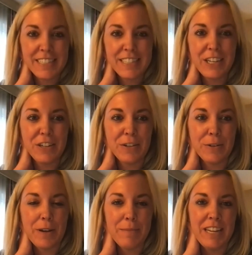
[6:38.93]
ask
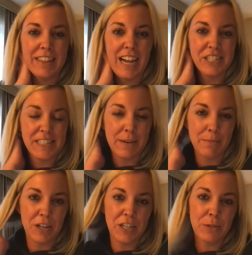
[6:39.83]
you, I mean, last
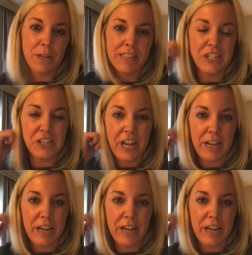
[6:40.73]
summer you were in the